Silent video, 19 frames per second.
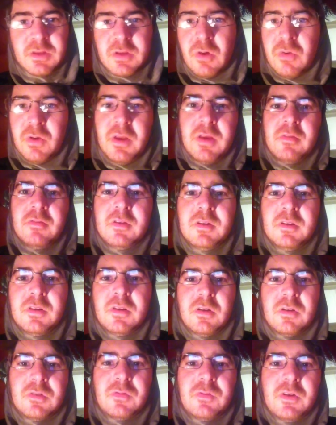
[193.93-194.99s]
Don't give in to
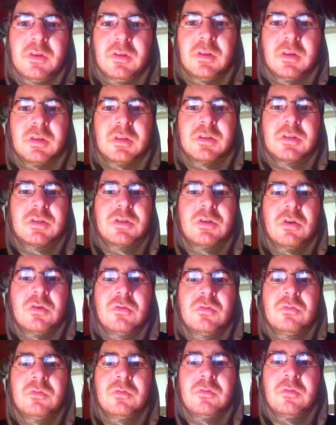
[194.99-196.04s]
those feelings.
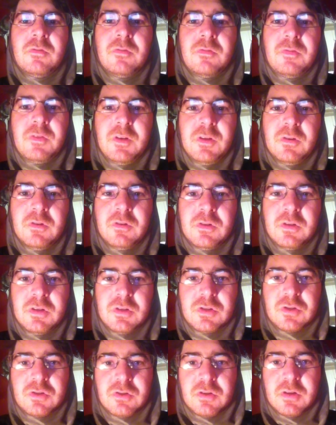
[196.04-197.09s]
Don't feel
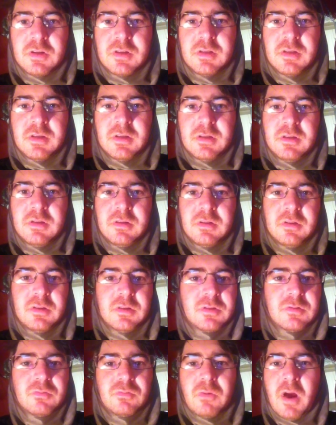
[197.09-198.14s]
constricted.
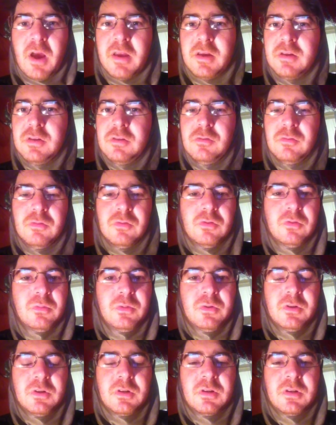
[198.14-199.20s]
Just write a new rule
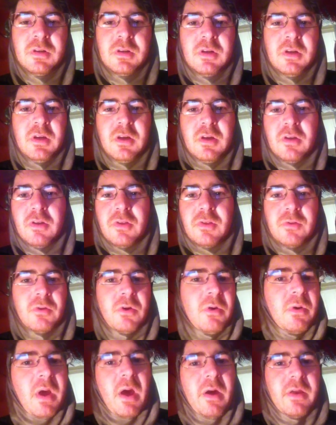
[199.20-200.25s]
book.
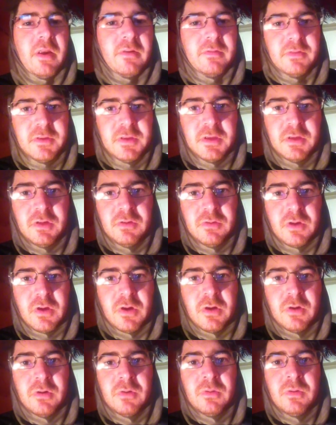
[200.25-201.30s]
Throw out everything you
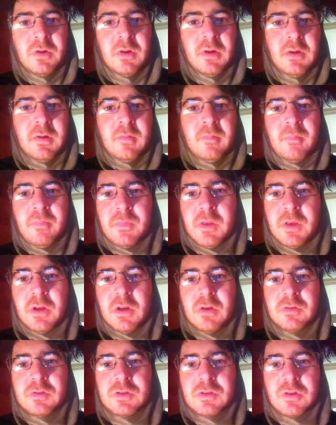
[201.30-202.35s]
know. You
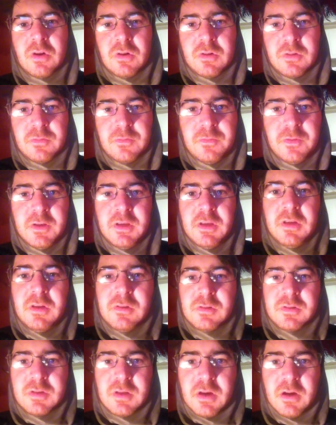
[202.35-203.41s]
know, start defending
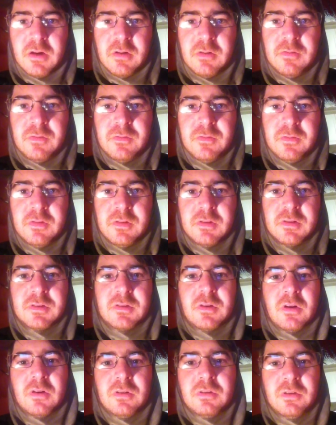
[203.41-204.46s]
yourself.
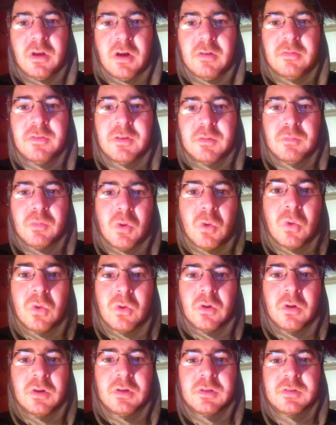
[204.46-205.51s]
Start loving
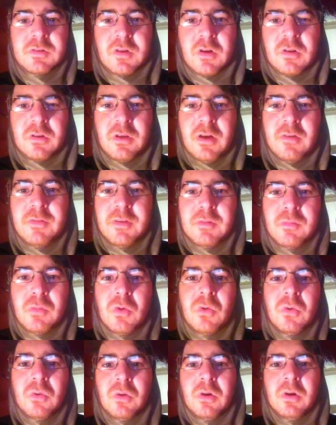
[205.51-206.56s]
more. Start loving
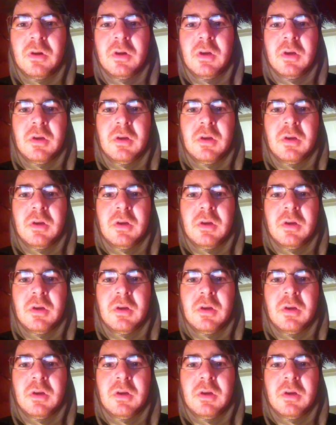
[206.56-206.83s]
more.